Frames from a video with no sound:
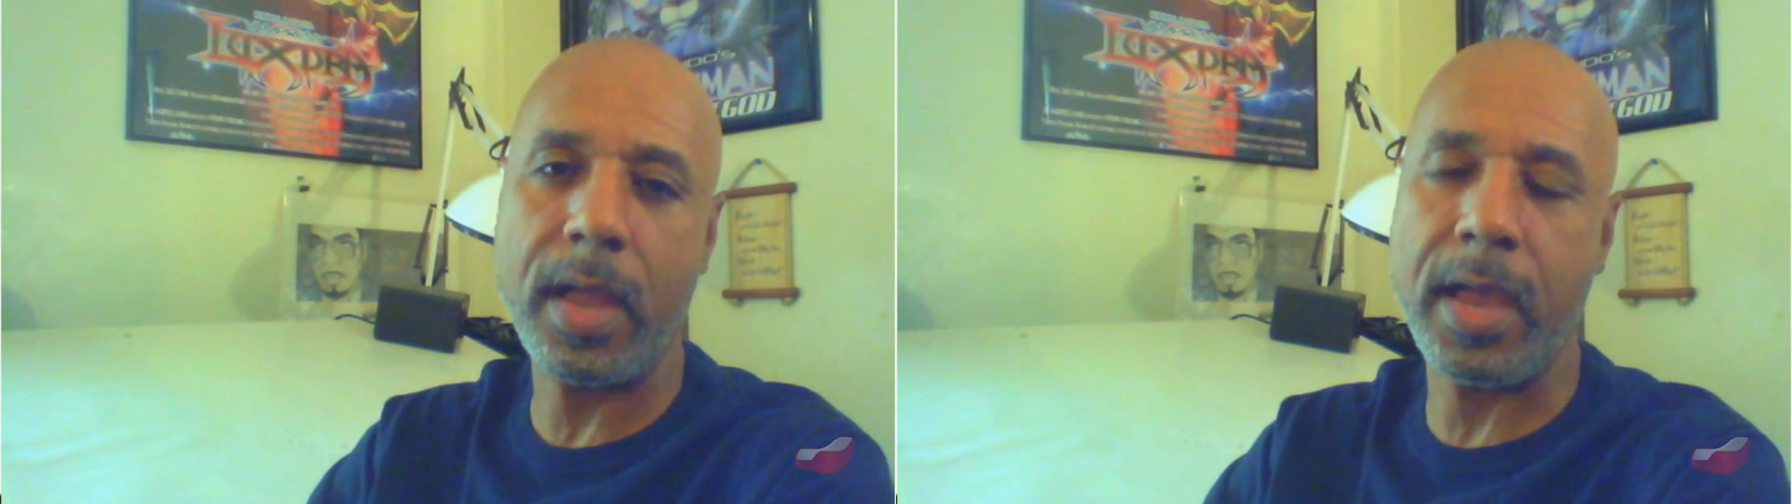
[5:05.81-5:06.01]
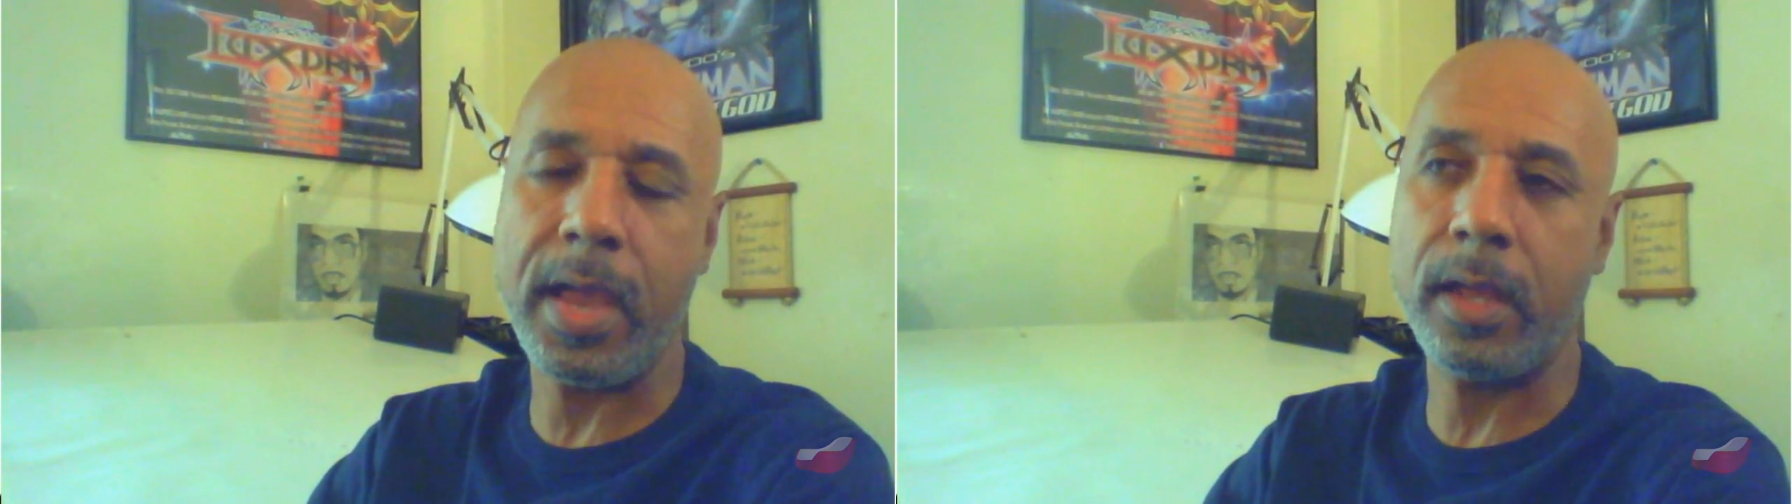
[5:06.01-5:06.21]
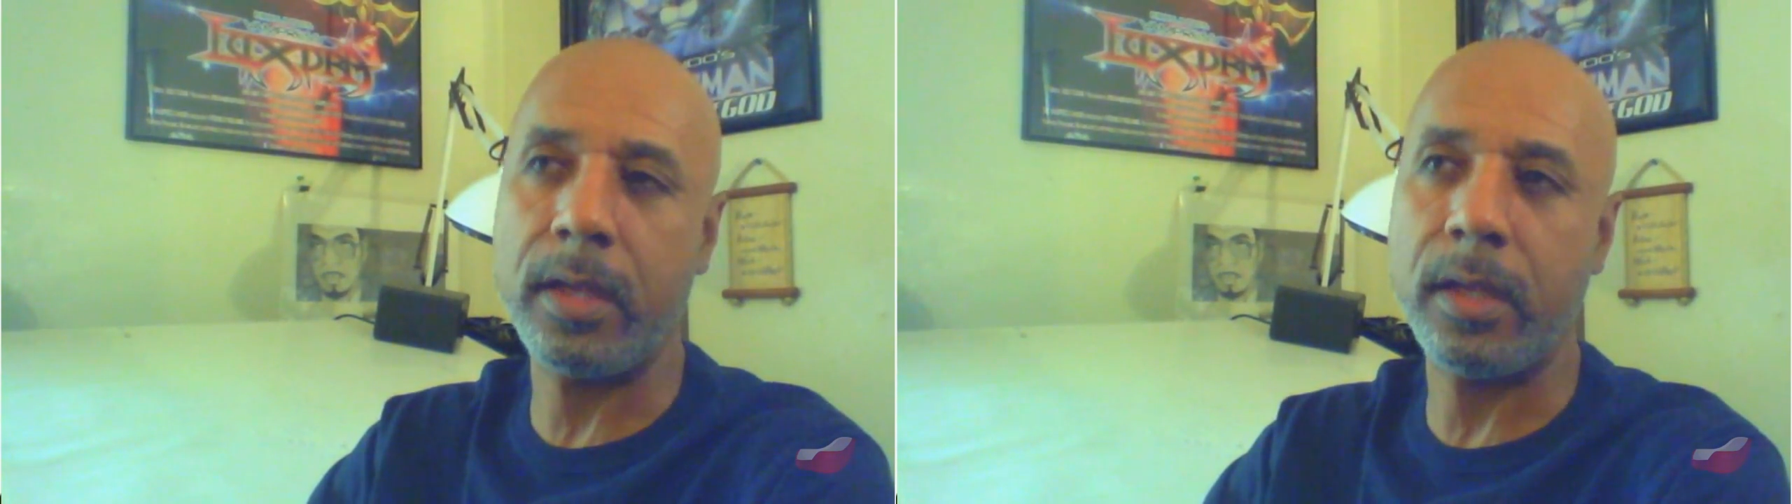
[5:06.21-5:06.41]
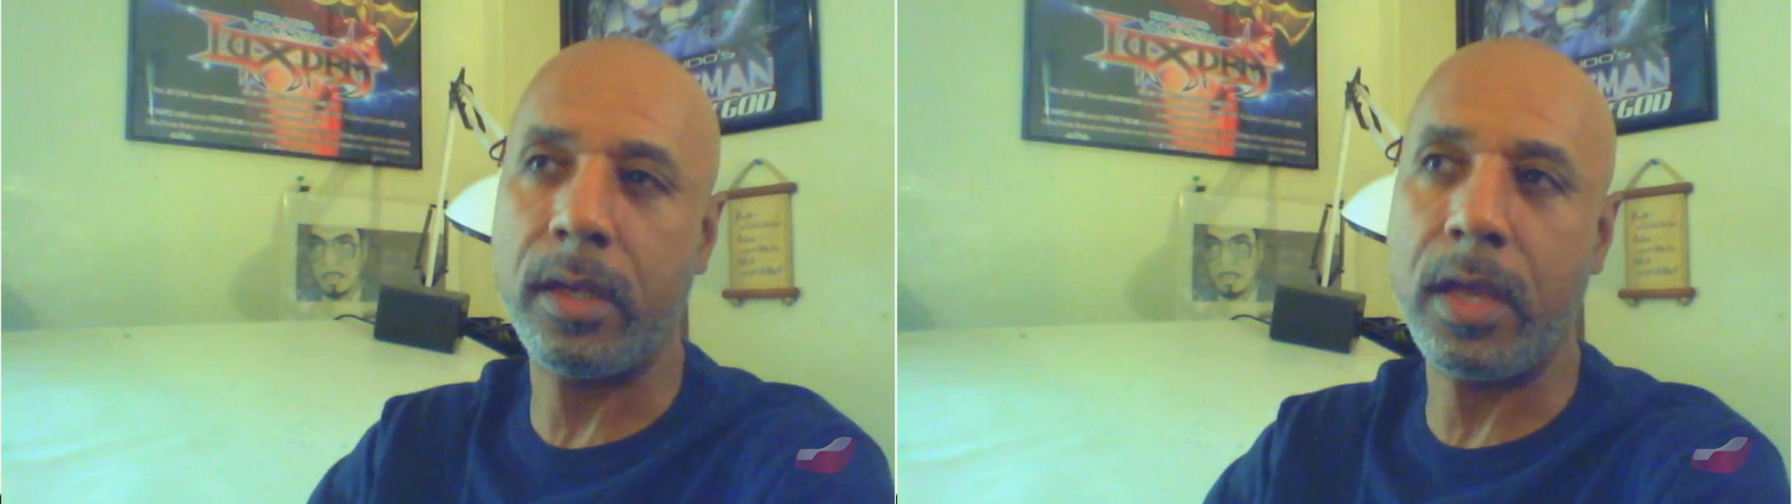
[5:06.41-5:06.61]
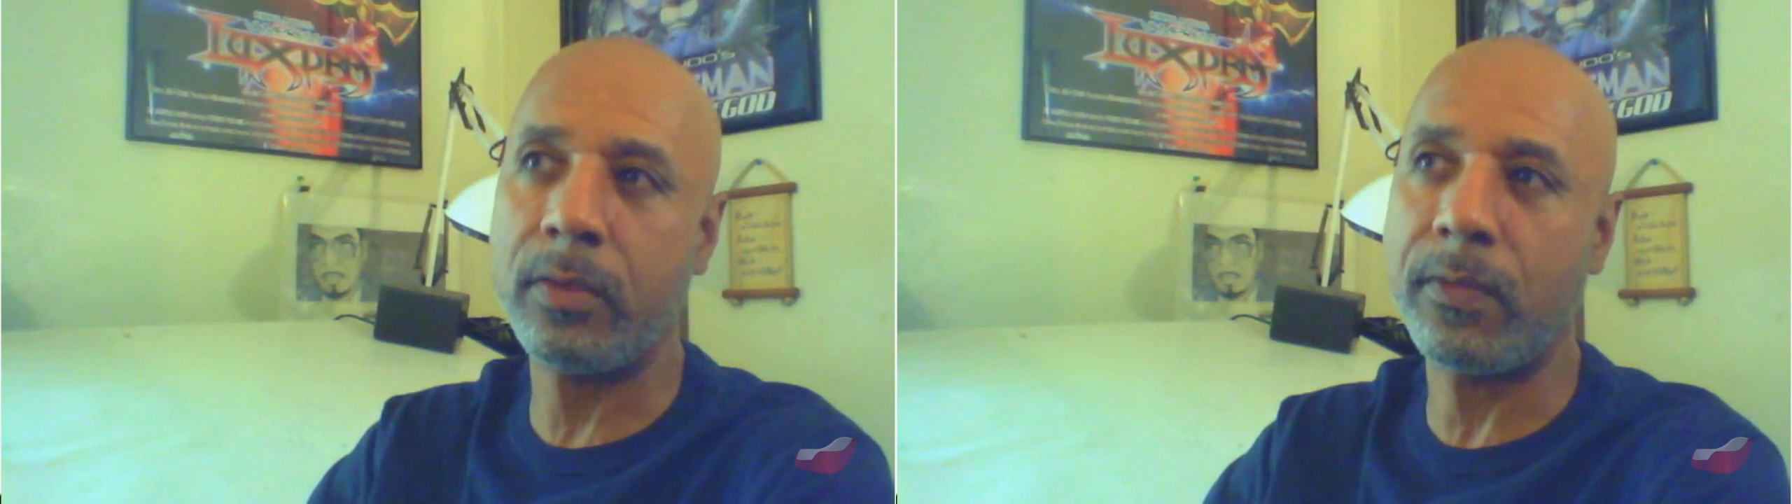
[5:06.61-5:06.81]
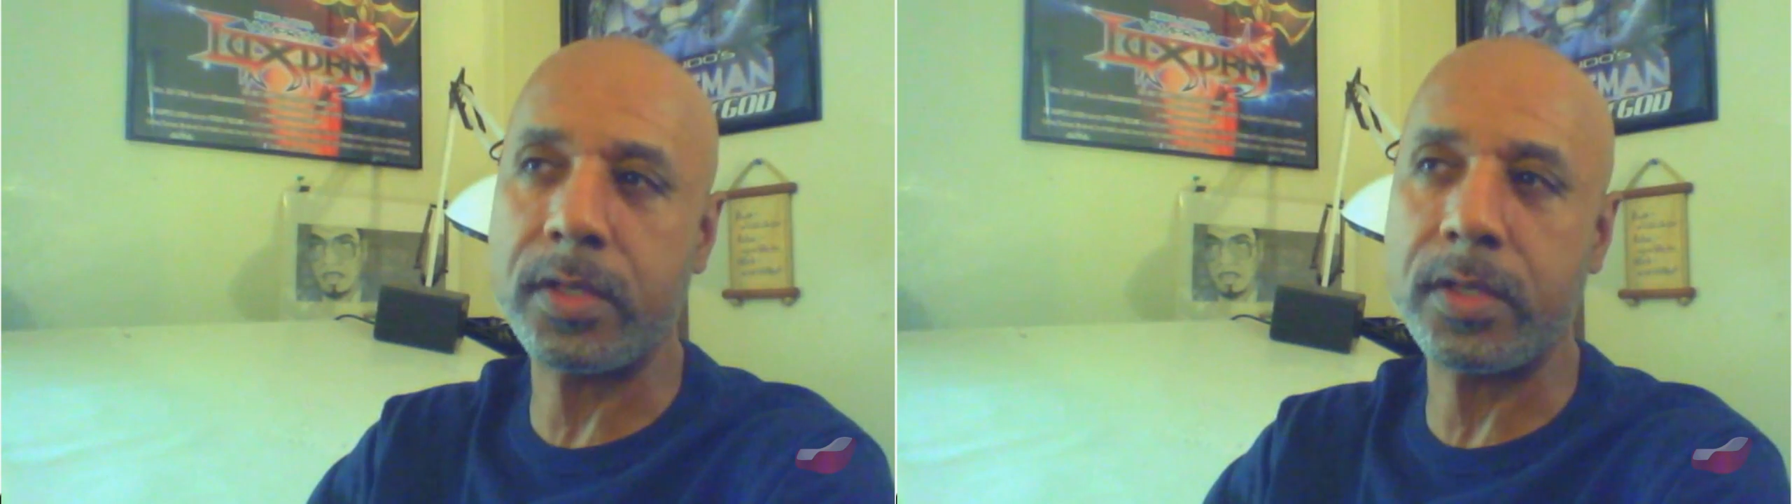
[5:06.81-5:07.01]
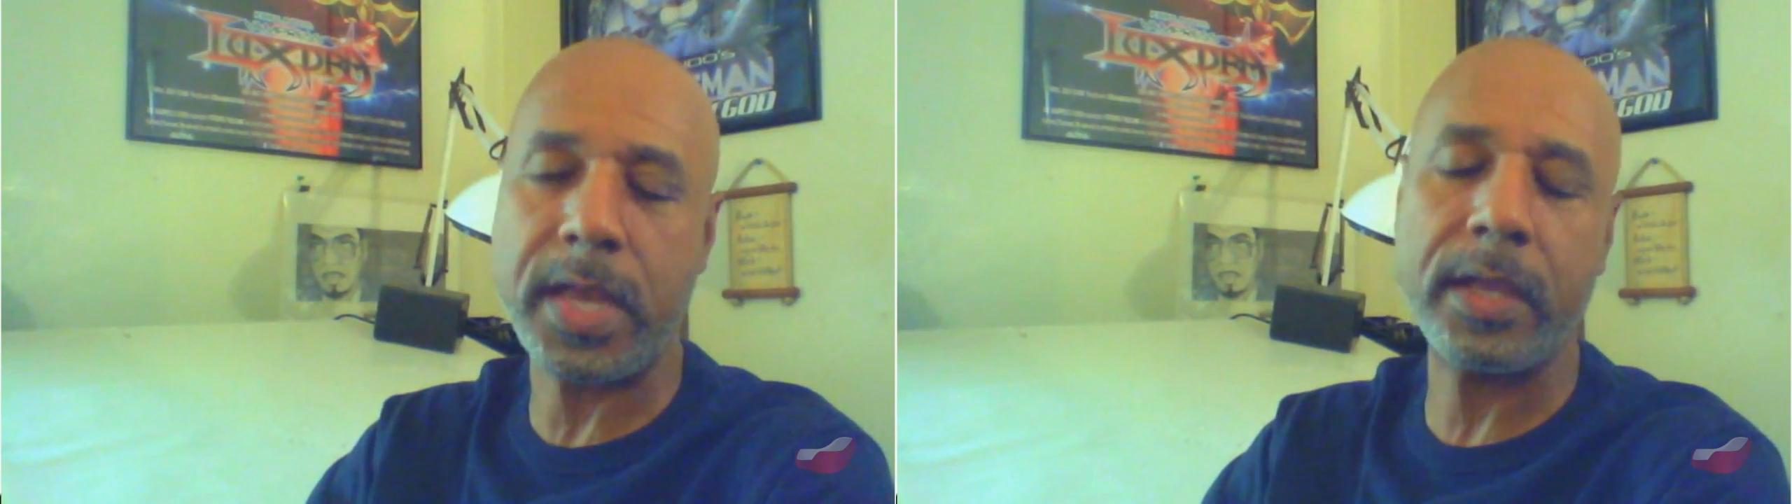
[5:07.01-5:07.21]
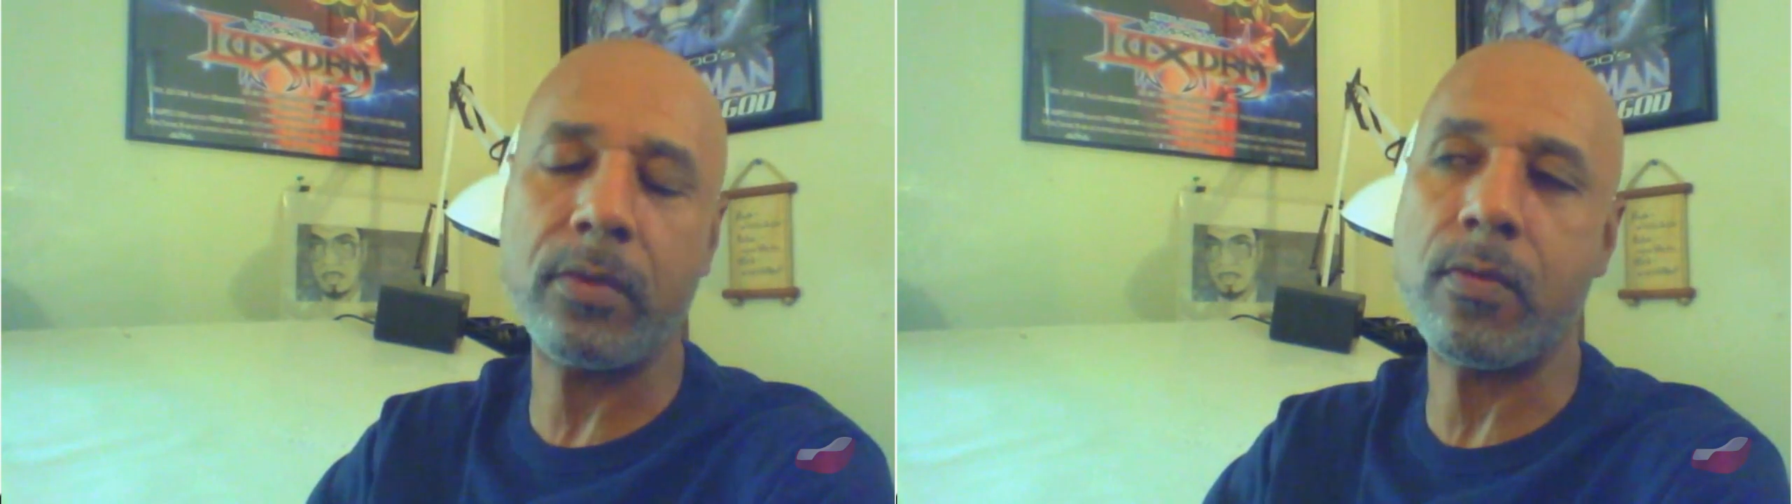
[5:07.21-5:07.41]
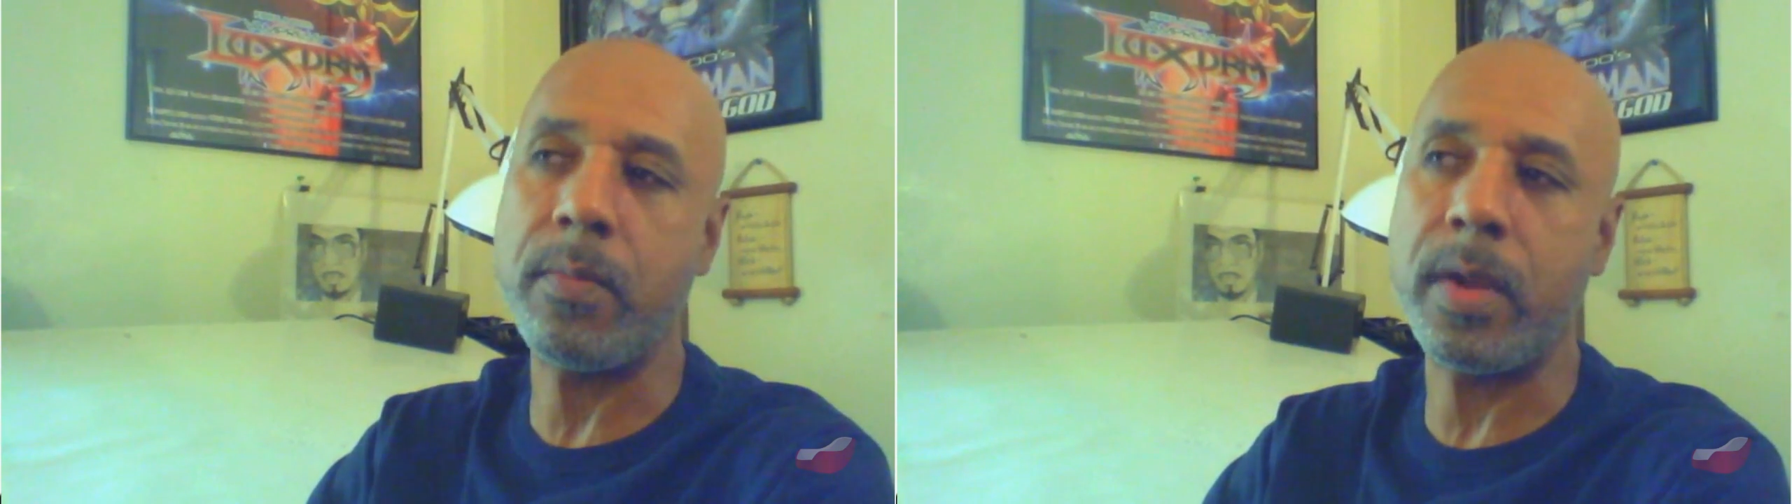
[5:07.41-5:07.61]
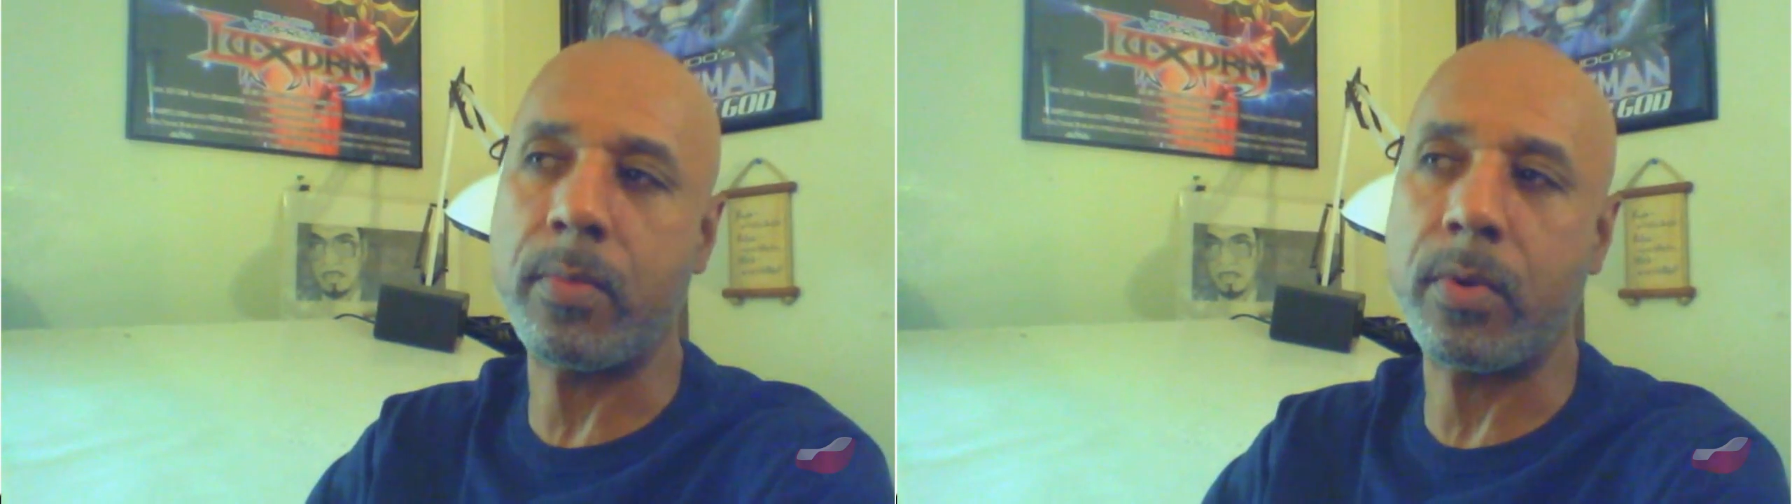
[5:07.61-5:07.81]
And as far as I can
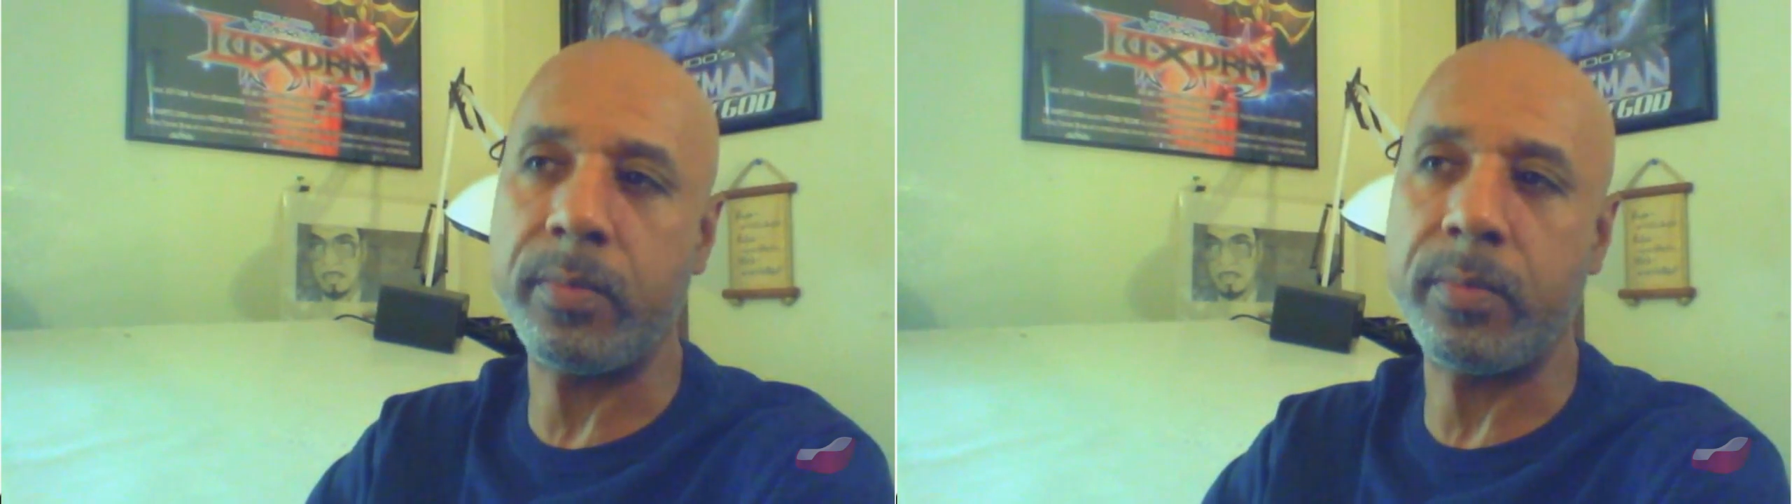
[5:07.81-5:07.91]
remember,